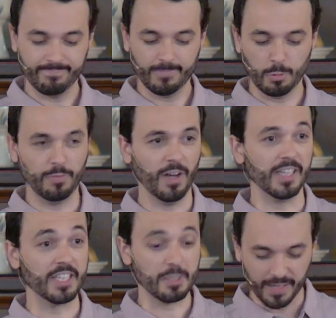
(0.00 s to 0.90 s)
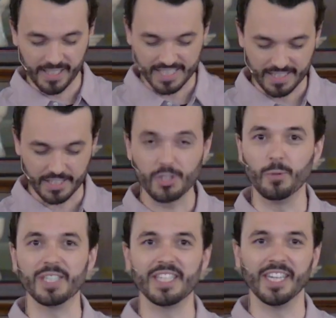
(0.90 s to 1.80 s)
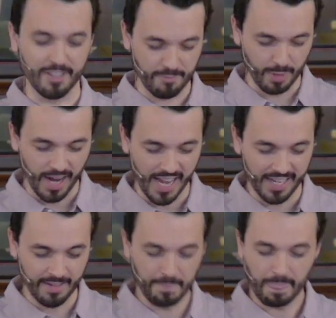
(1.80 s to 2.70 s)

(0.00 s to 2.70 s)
We've all experienced this twisting of pride,